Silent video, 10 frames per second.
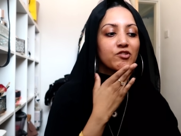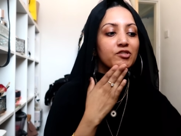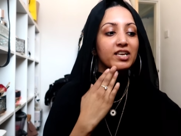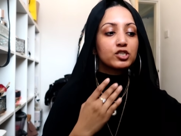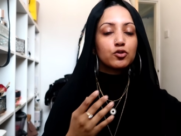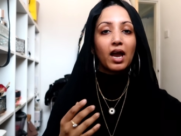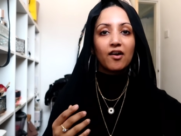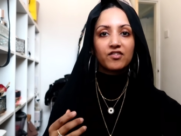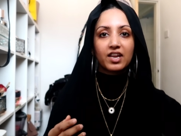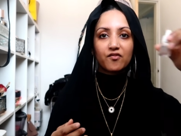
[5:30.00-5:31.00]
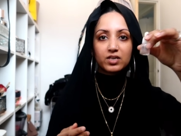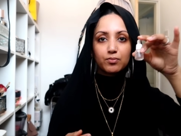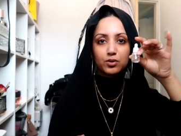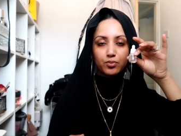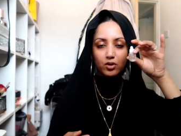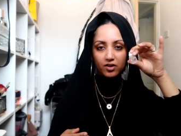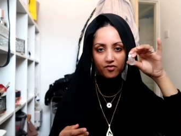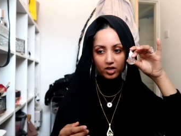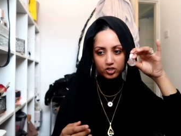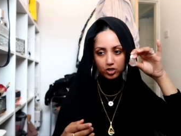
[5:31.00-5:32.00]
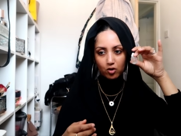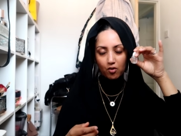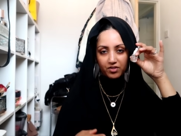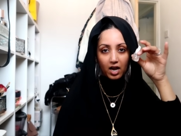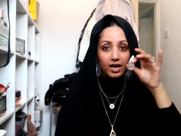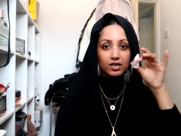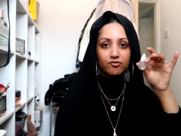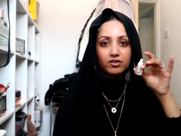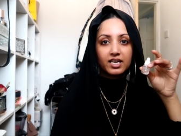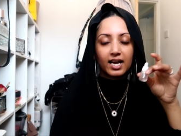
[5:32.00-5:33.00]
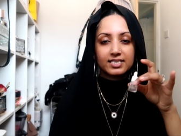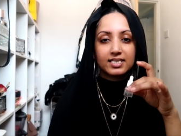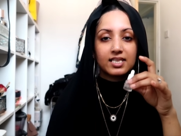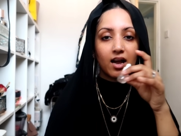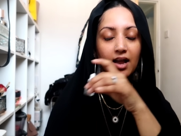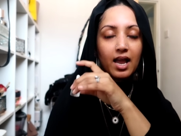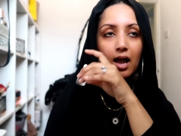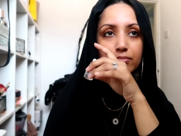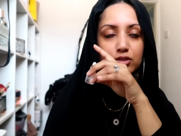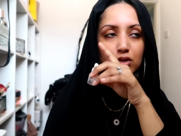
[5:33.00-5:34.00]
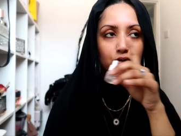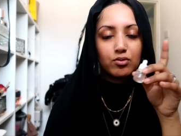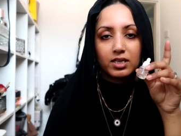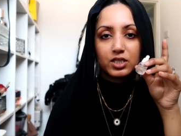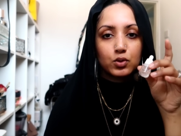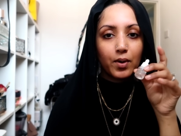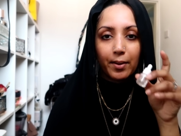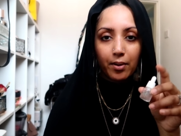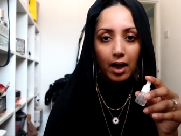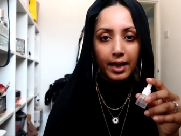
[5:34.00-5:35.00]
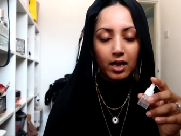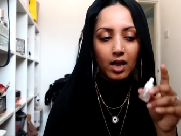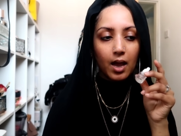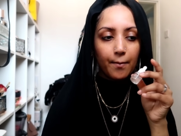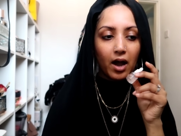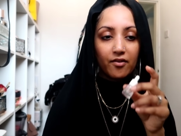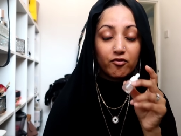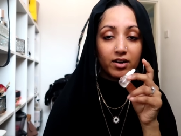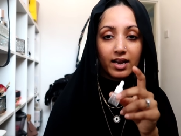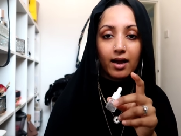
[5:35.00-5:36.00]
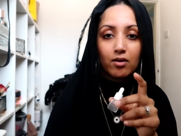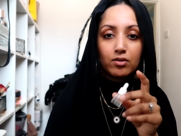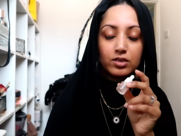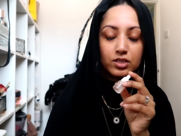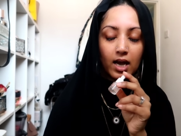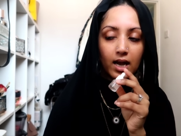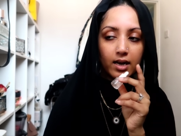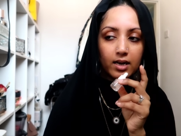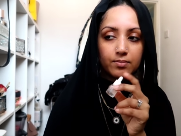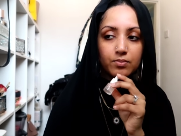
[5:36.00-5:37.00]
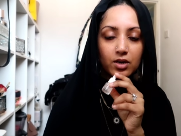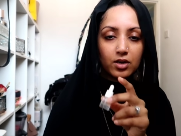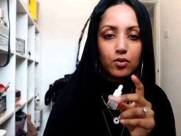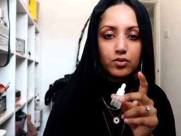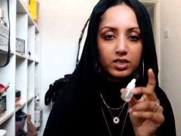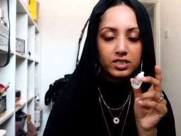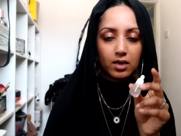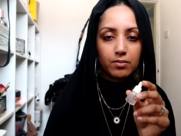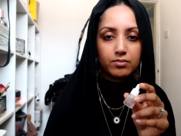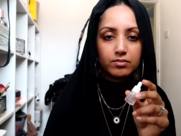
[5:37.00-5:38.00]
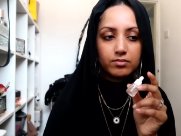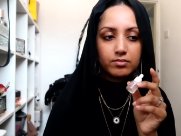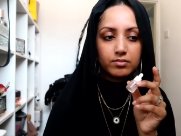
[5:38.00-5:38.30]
so they do have an FWB version of the hyaluronic acid that I absolutely swear by, but I've run out and I'm gonna order some